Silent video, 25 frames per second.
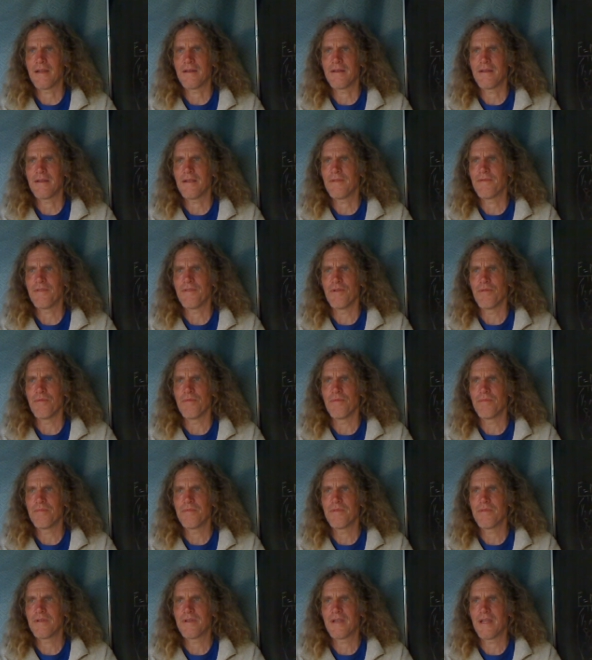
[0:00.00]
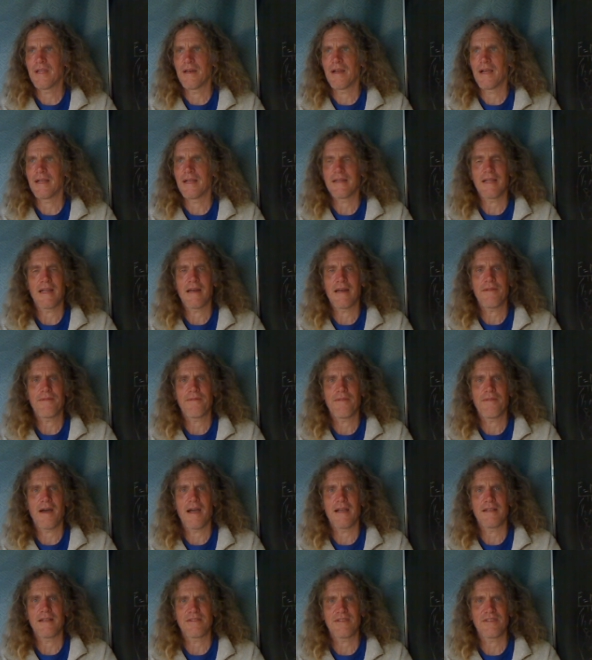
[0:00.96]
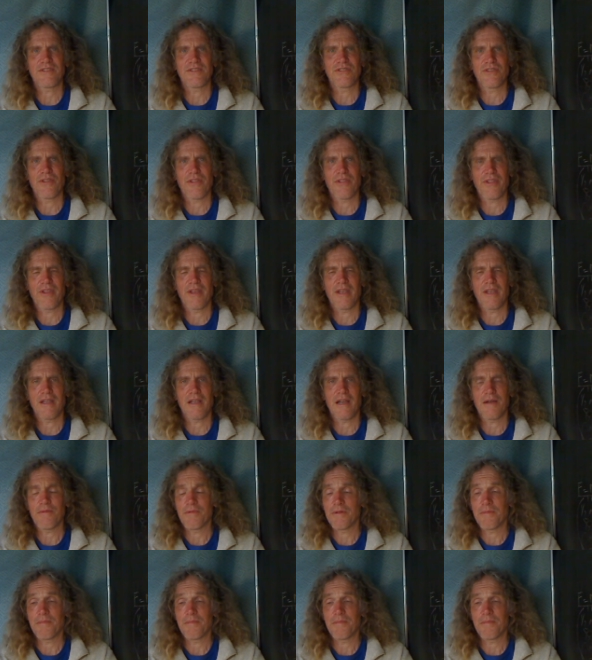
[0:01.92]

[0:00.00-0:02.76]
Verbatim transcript: and if you can identify such a thing,